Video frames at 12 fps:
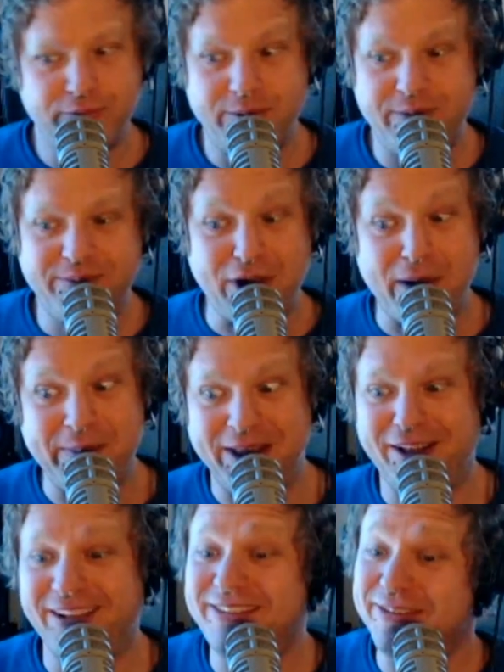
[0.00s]
Taught me
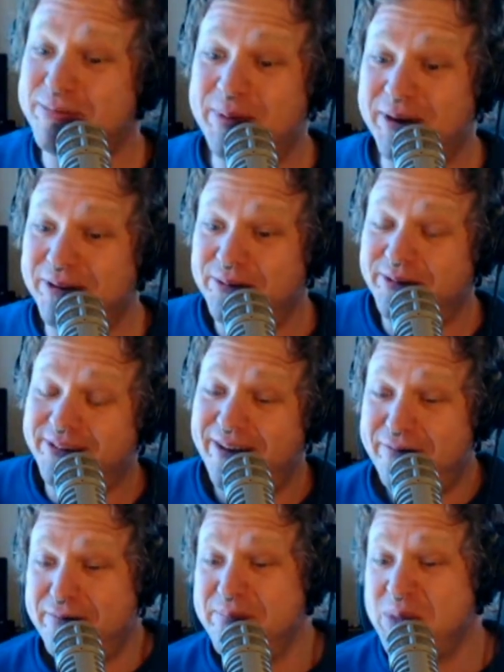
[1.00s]
lots of spiritual
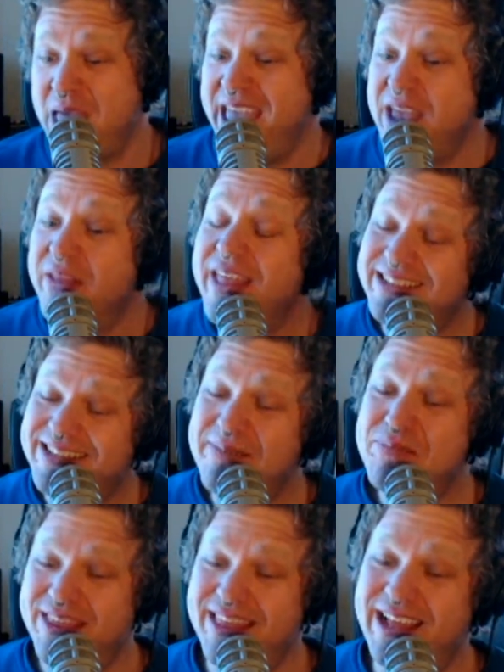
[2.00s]
stuff. That's
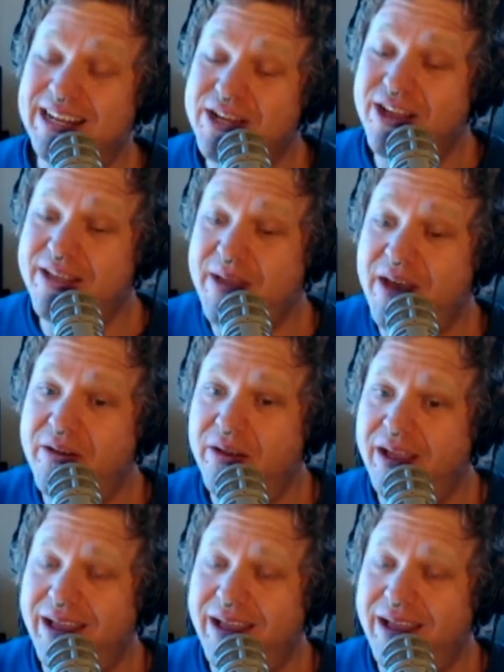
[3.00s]
something that I talk about,